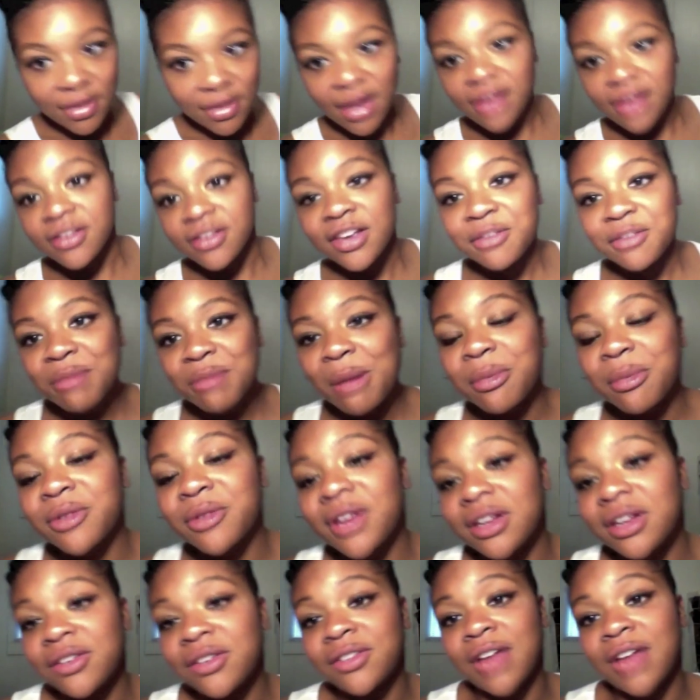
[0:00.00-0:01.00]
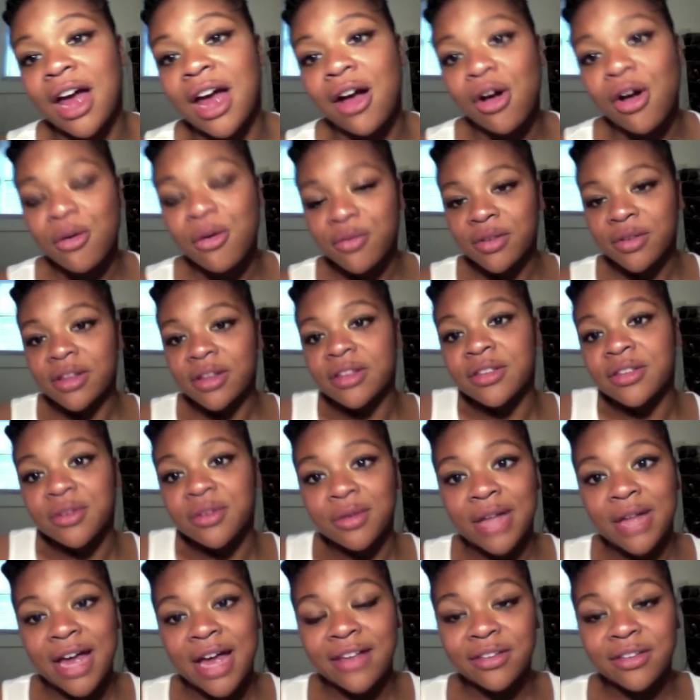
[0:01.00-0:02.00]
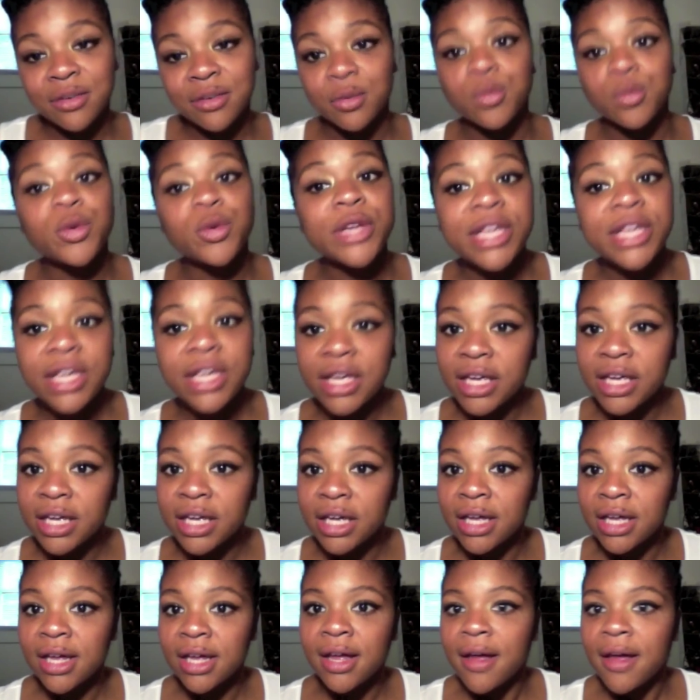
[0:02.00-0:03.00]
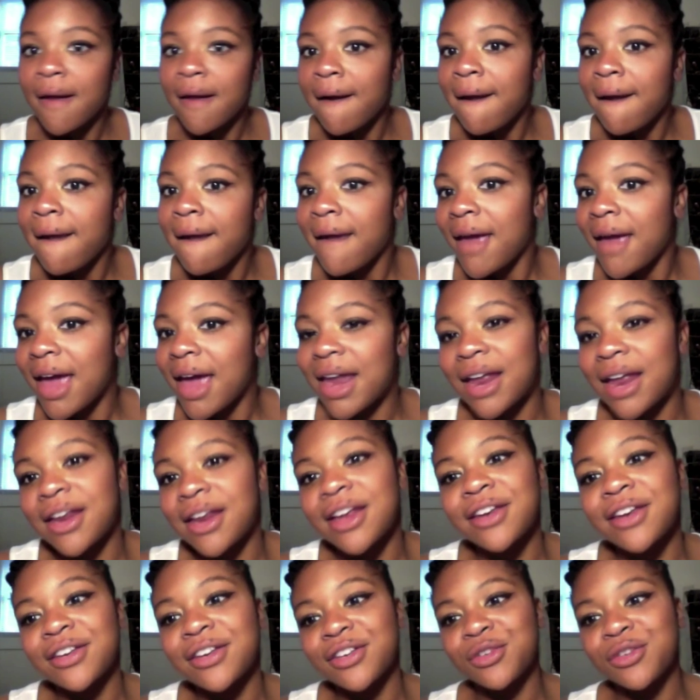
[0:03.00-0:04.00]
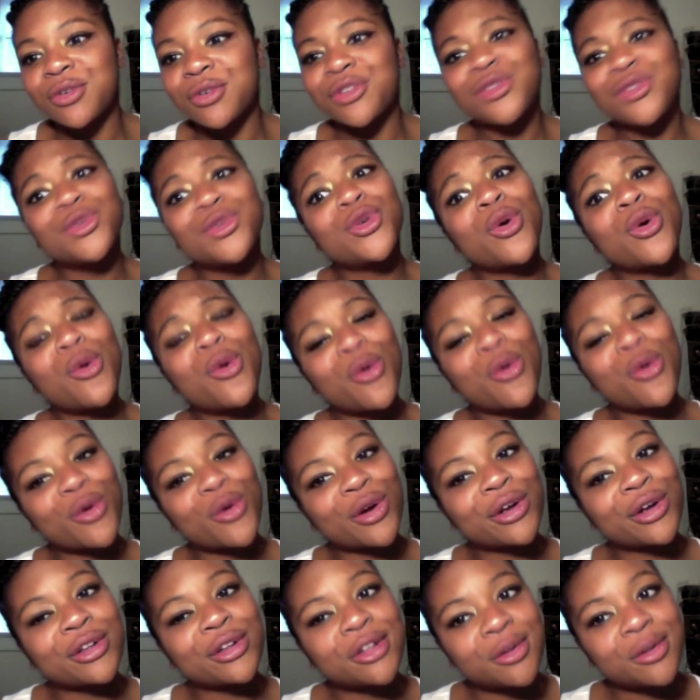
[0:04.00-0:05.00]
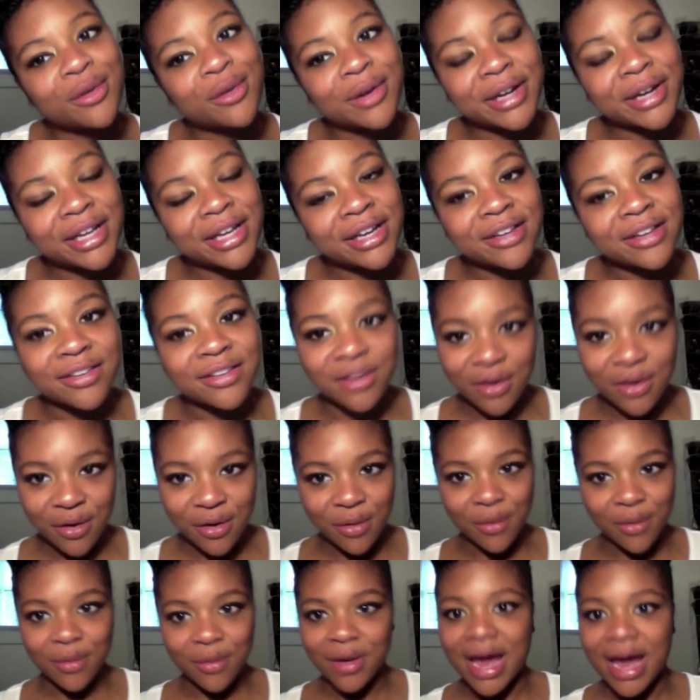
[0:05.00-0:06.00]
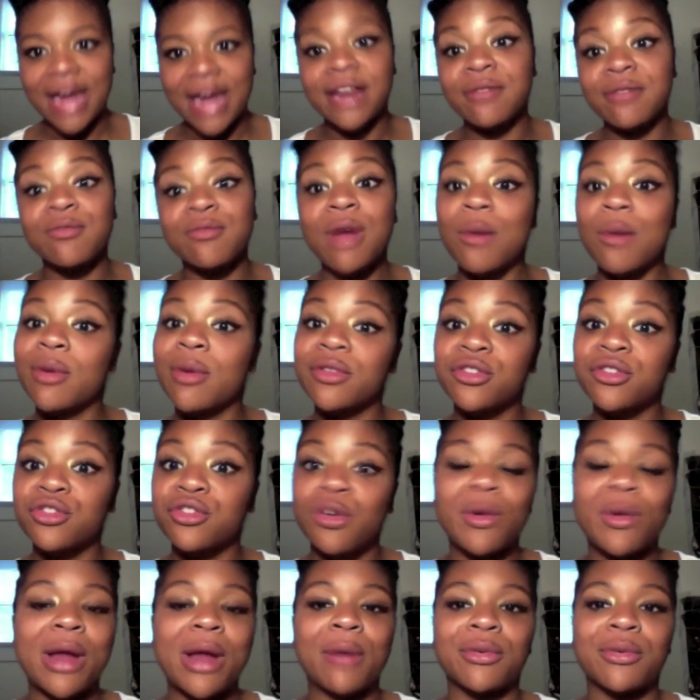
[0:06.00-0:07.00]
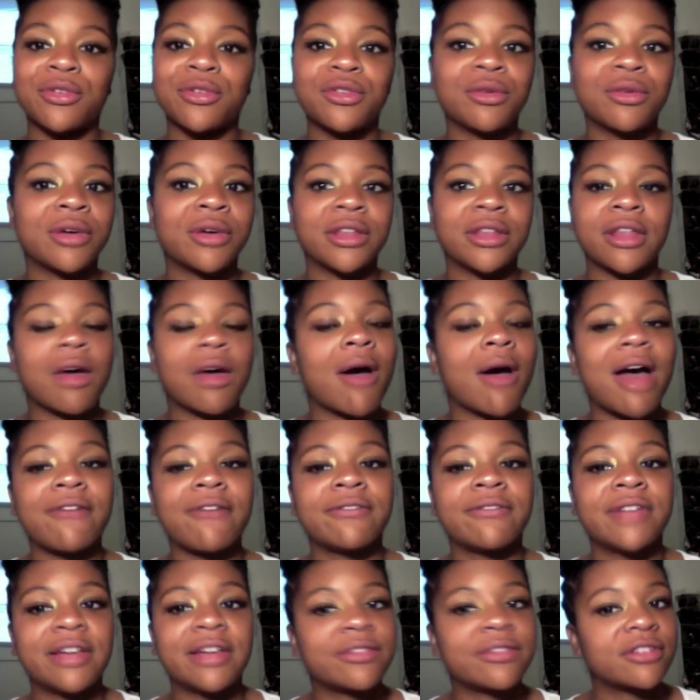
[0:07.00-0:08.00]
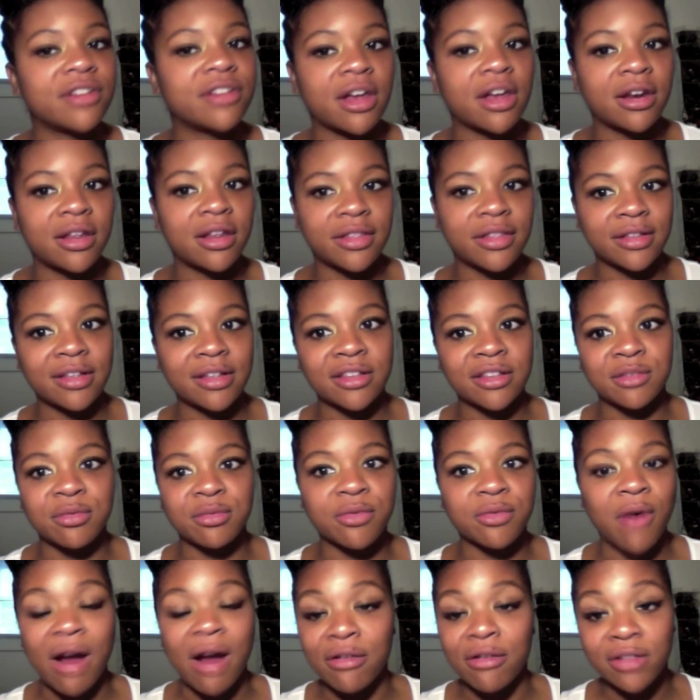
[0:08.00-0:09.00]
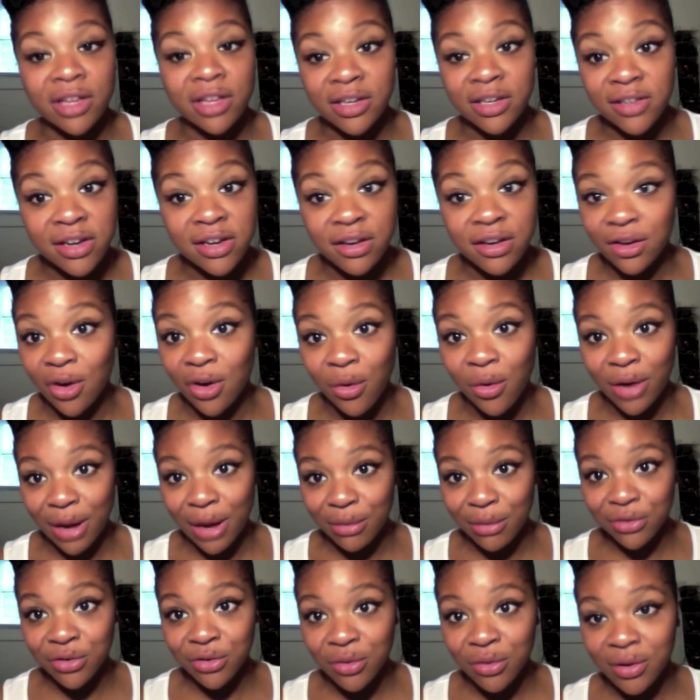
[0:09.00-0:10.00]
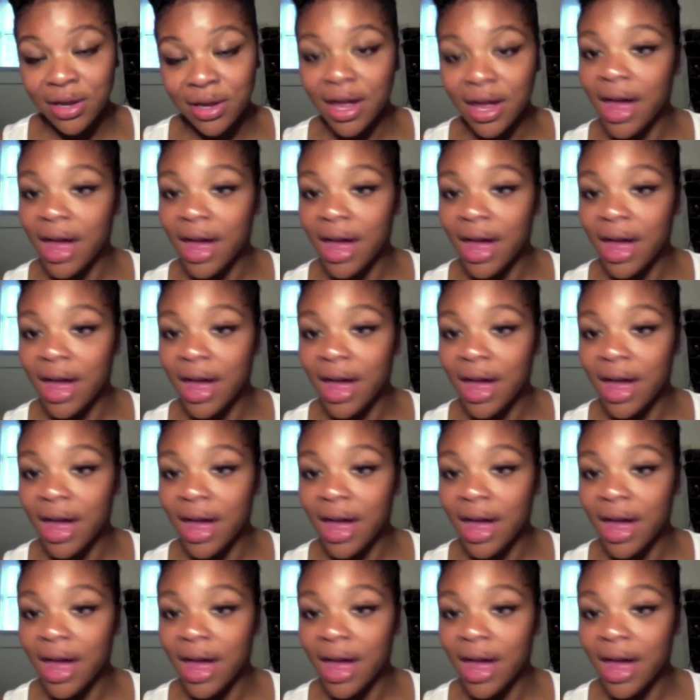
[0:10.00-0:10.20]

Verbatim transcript: So that's my protector style. Hopefully this will last a week. And I need to do a tutorial on it. So I didn't I wasn't sure what I was doing though. I've never done anything like this before. I really didn't know what I was doing.